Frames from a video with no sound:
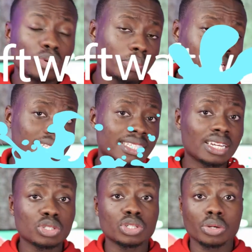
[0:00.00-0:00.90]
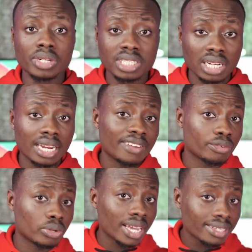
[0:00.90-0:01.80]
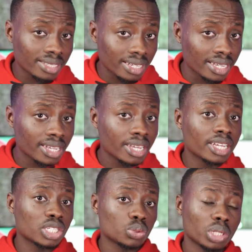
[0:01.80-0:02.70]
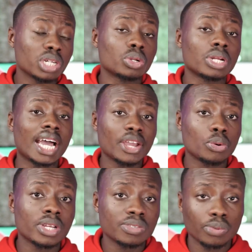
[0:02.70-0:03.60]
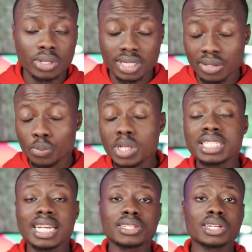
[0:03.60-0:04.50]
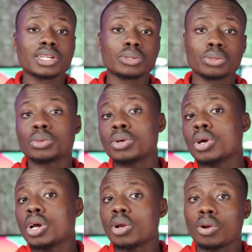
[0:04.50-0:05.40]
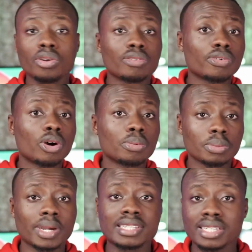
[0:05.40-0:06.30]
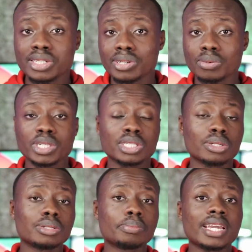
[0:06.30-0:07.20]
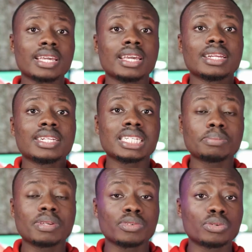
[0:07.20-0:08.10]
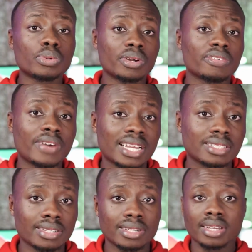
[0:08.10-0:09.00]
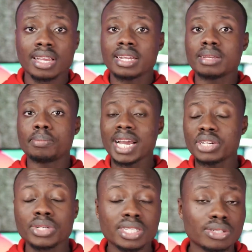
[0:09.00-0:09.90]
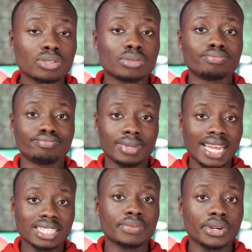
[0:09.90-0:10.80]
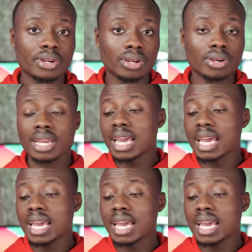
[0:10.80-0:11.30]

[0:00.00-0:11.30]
Pro Max down to the original iPhone SE is running on iOS 14, which is actually cool. A lot of optimization, which is going to make the chip even run faster. The battery is going to last very long.